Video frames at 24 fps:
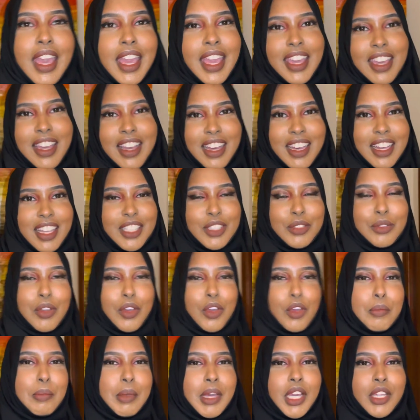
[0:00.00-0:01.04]
Hey guys,
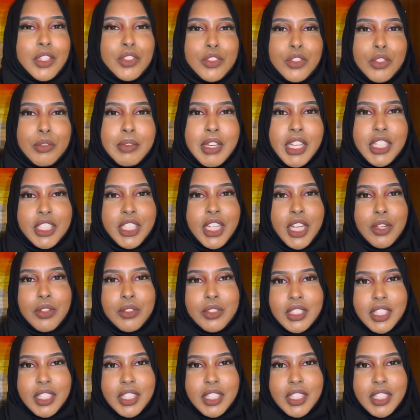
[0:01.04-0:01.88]
welcome back to my channel.